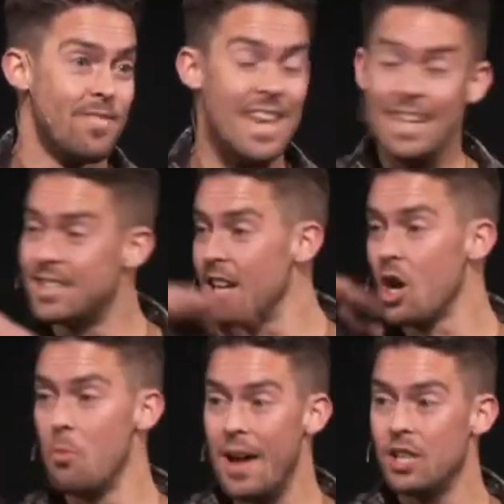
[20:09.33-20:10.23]
Things can
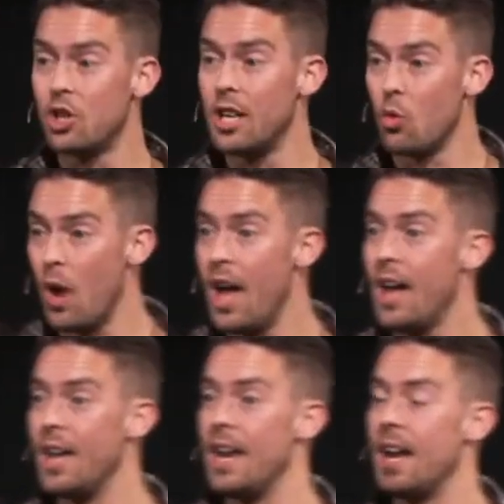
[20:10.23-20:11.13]
go majorly
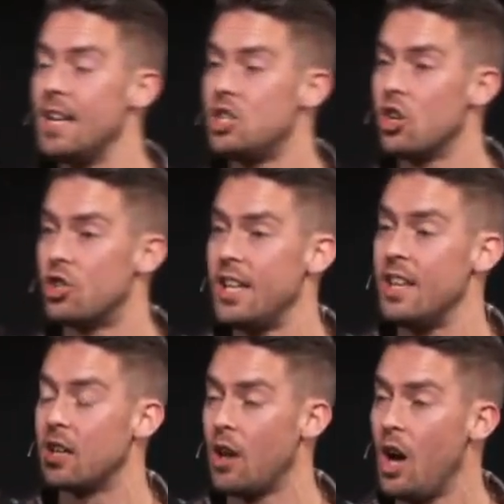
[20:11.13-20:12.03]
awry, and I need you to understand
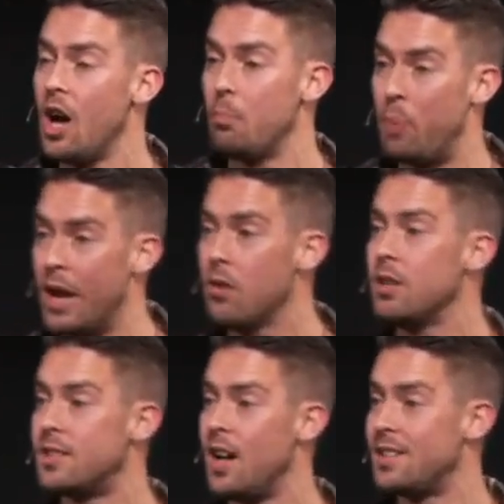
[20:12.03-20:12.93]
that God
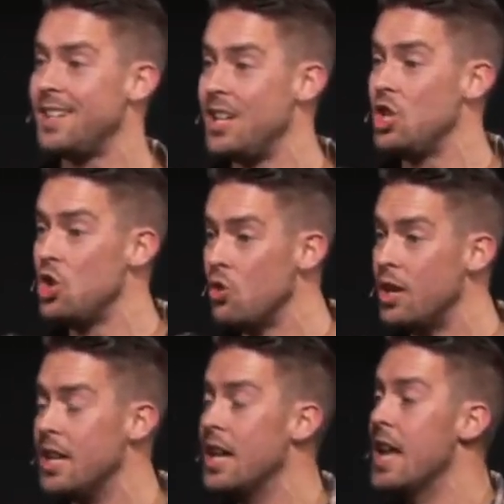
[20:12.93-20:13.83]
parents us in
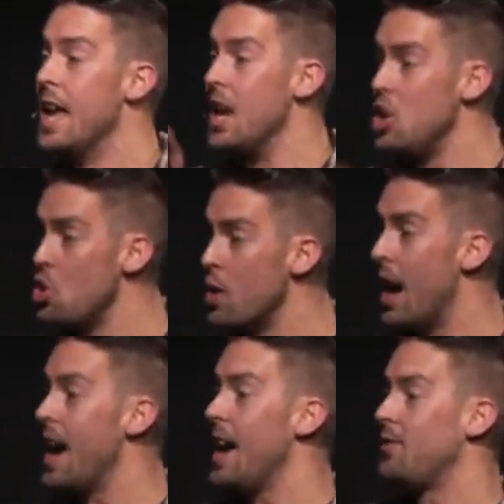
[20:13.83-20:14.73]
unity, and you and
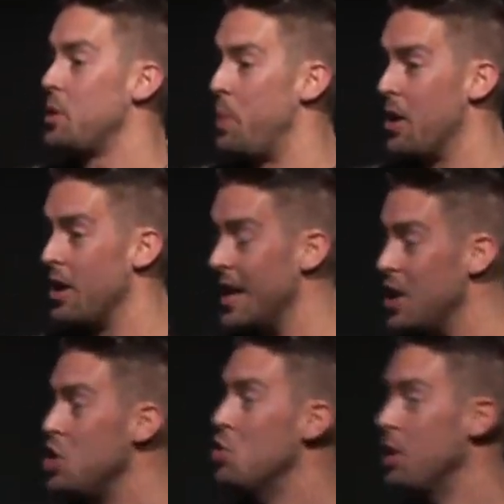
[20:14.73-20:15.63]
I have to parent
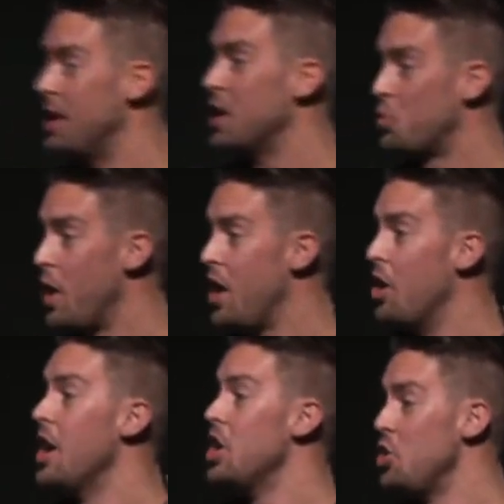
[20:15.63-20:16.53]
in unity as
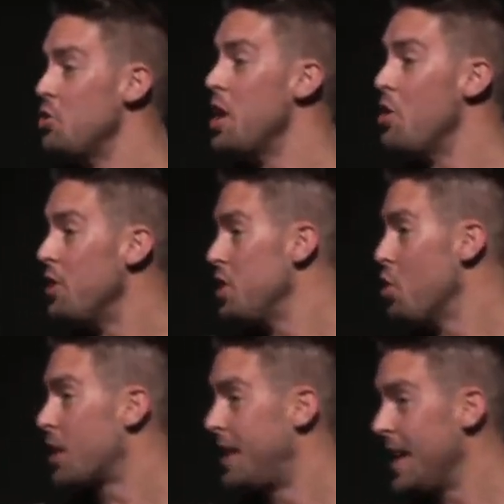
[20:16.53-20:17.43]
well. You know that
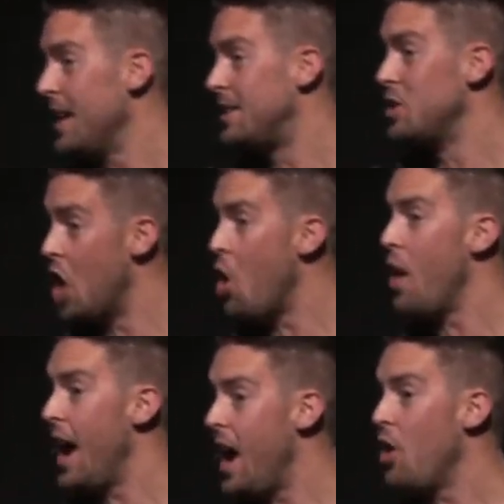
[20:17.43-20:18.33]
your kids know
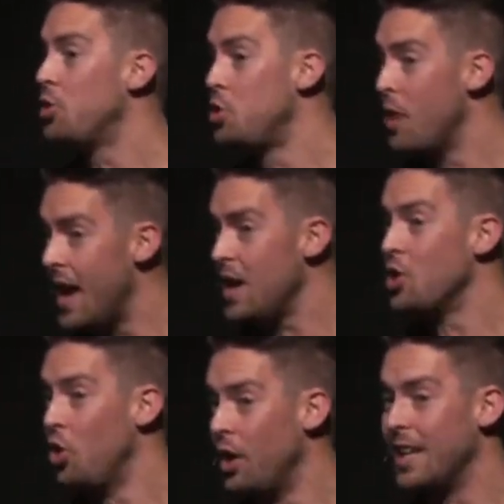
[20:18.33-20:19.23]
how to
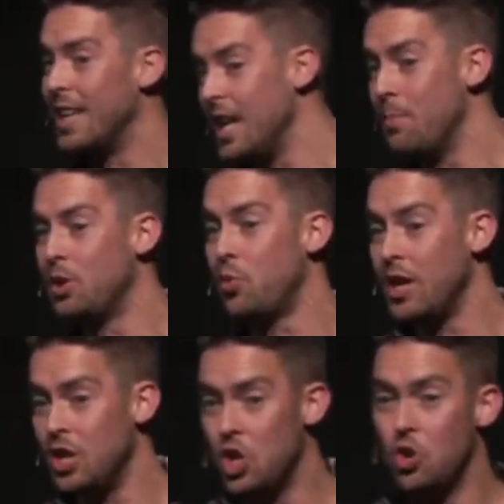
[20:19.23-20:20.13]
angle and get in
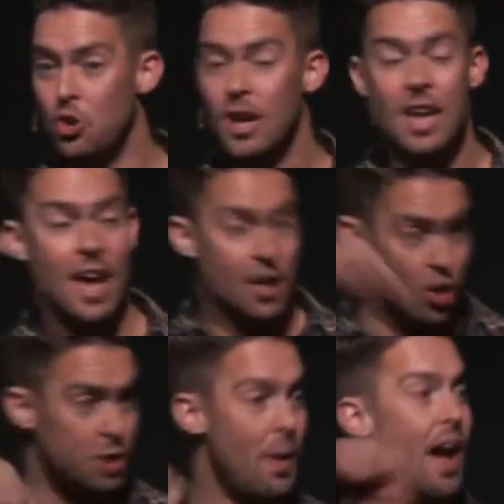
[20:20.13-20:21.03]
between you and
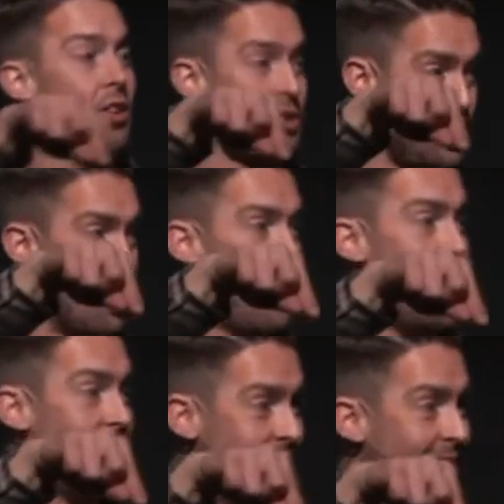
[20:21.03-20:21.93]
your spouse. You know
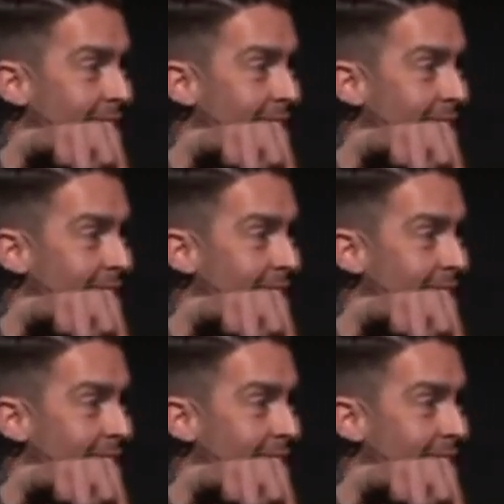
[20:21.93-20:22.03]
that?